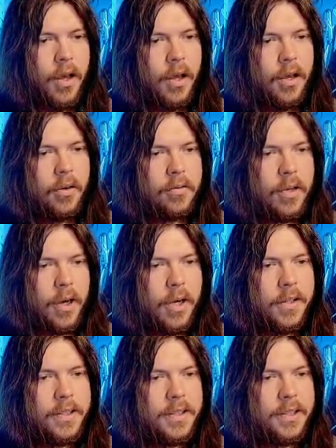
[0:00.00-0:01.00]
Oh god,
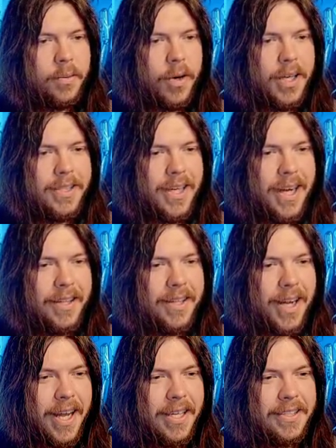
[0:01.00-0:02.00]
this is where I died the
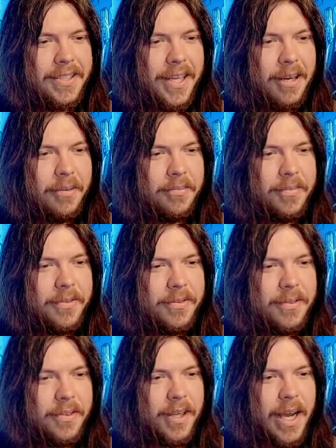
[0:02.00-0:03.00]
last time.
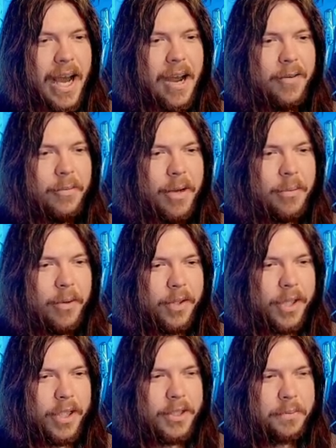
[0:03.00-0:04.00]
I remember
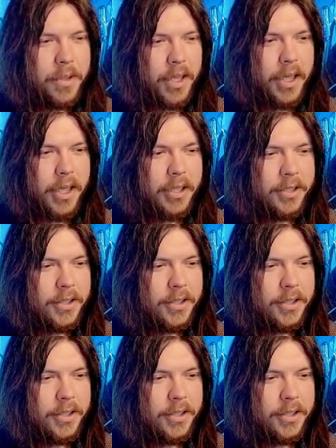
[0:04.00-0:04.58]
this place.